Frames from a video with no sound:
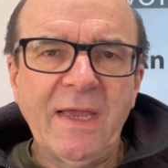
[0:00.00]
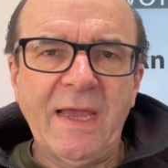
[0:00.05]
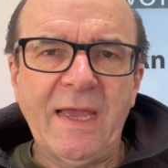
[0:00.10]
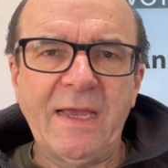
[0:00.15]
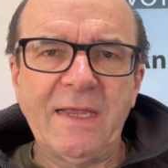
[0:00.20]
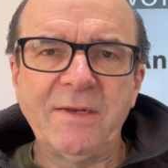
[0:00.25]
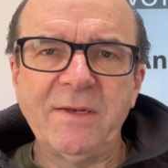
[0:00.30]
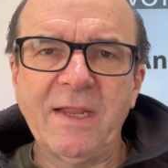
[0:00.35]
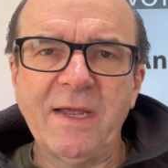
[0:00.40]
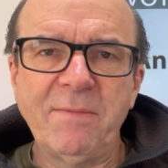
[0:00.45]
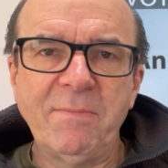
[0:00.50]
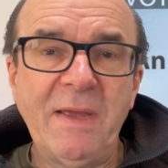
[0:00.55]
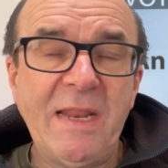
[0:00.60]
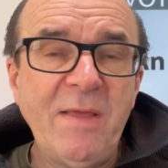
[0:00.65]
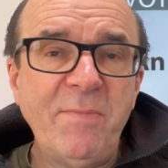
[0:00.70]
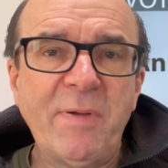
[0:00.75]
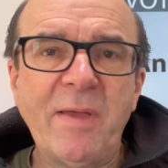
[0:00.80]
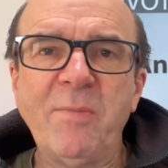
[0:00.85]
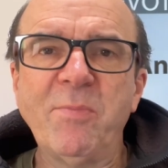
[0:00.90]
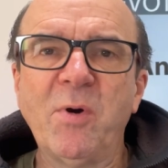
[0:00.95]
And
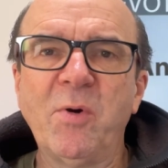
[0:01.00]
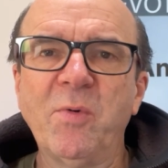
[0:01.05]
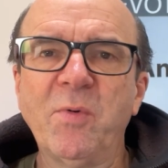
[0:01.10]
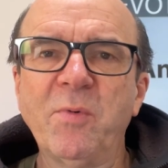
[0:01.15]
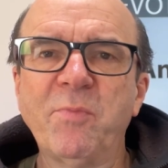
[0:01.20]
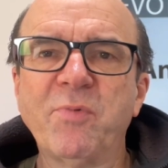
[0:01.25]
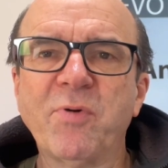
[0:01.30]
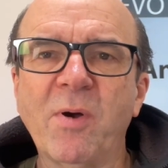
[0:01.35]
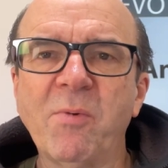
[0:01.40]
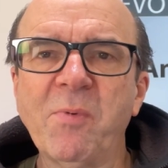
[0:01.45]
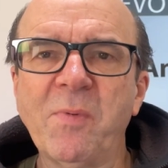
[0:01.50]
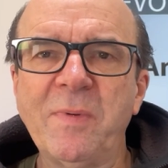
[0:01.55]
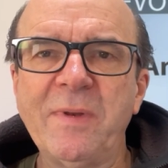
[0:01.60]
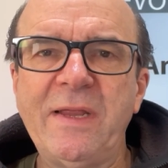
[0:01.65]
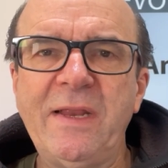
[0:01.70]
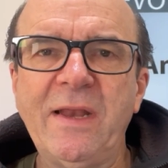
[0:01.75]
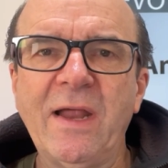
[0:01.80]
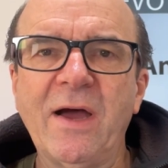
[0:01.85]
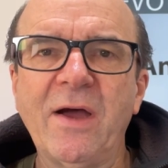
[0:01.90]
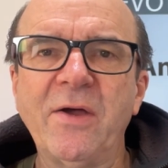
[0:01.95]
many people will
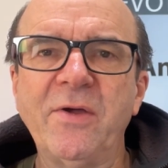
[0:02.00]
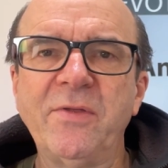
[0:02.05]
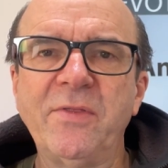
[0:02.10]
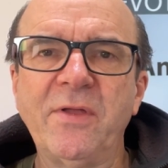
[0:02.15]
probably know